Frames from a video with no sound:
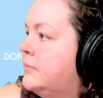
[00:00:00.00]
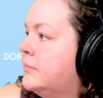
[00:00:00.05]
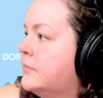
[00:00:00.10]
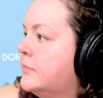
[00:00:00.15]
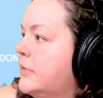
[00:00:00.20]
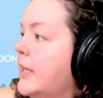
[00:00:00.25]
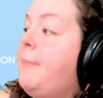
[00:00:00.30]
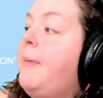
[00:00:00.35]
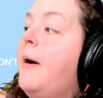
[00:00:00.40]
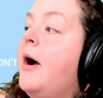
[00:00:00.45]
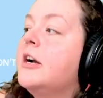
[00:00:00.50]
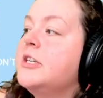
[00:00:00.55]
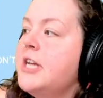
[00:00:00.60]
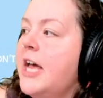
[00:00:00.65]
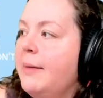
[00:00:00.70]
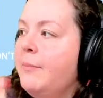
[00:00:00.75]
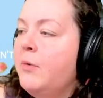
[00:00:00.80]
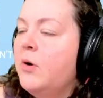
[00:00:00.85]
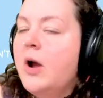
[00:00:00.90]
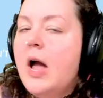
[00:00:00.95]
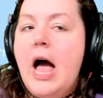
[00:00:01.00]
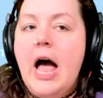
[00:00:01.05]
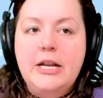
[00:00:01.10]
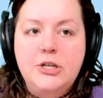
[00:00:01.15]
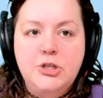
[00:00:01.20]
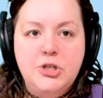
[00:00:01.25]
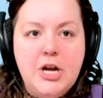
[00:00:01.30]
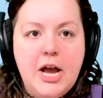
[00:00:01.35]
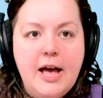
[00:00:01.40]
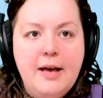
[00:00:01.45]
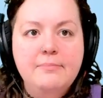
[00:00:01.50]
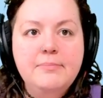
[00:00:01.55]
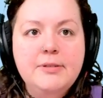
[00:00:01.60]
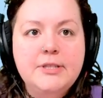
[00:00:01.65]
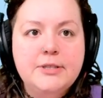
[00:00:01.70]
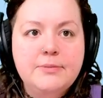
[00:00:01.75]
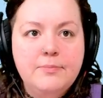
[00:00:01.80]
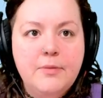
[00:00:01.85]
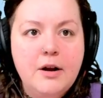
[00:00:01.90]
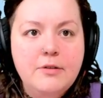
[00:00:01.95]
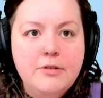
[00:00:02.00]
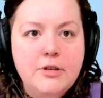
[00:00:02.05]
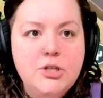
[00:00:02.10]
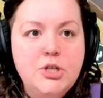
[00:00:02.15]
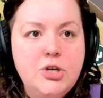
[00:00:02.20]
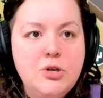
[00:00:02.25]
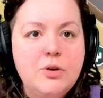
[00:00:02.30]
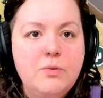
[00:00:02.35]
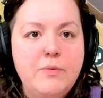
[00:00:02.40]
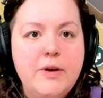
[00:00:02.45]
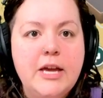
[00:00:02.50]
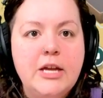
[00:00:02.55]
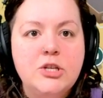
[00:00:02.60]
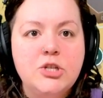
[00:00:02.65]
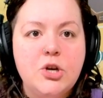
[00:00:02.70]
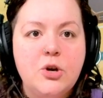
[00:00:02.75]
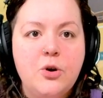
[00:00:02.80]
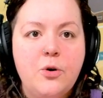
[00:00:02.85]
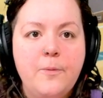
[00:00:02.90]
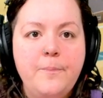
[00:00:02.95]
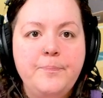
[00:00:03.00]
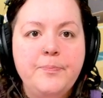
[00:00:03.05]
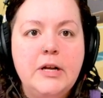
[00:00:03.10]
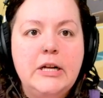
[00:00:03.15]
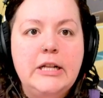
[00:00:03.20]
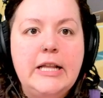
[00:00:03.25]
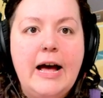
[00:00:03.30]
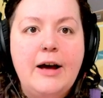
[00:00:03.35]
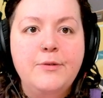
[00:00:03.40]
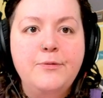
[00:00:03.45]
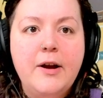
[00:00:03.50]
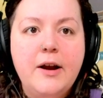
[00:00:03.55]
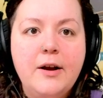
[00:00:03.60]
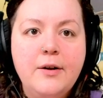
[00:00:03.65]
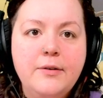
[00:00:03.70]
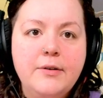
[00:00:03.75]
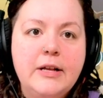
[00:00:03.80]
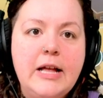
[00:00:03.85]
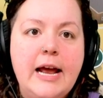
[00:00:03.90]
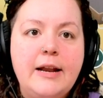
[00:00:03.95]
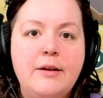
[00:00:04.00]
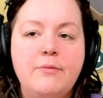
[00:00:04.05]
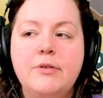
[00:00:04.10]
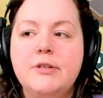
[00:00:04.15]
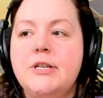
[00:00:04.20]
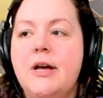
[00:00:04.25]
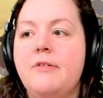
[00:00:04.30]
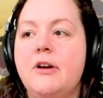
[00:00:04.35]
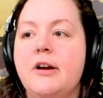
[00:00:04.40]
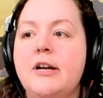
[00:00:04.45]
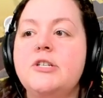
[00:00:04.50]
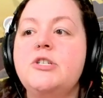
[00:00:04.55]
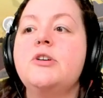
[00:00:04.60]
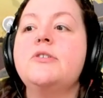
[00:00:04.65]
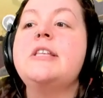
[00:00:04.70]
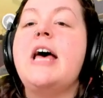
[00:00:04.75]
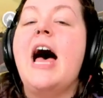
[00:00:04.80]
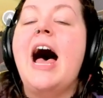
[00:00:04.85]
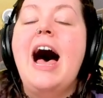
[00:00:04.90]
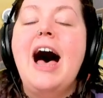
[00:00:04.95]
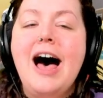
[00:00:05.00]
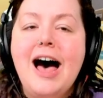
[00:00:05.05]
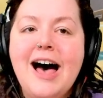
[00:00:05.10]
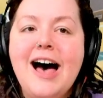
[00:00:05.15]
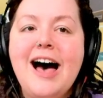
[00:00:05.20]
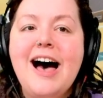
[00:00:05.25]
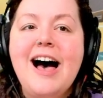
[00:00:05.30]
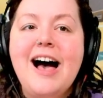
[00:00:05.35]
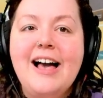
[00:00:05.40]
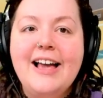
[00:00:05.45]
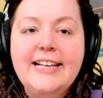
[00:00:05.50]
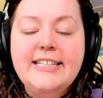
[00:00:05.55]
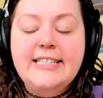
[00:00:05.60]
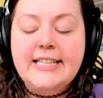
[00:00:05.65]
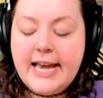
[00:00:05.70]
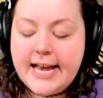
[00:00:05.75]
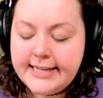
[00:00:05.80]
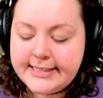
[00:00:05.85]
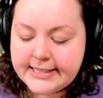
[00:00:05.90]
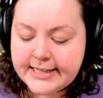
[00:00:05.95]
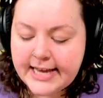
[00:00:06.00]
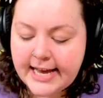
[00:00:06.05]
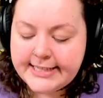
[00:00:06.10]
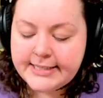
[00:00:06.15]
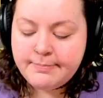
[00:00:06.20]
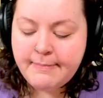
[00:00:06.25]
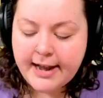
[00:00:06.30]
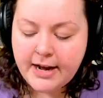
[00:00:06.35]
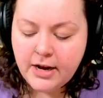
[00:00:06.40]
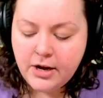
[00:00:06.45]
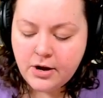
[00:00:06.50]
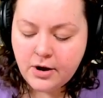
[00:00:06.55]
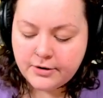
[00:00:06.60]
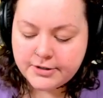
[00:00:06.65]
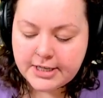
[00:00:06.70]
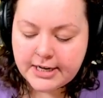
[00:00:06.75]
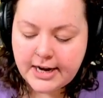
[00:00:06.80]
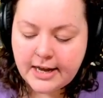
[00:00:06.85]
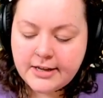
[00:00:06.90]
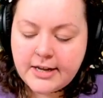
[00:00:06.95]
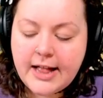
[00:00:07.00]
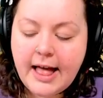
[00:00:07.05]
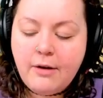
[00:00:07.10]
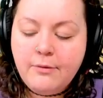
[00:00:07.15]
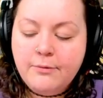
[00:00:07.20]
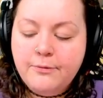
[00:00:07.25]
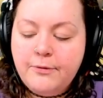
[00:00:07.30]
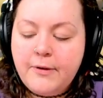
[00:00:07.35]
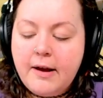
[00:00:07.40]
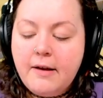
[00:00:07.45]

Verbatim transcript: Yeah, part time or odd jobs are the two that we can do. Cloudflare kind of resolved their issues. Ah, is is is Meta hosted on Cloudflare?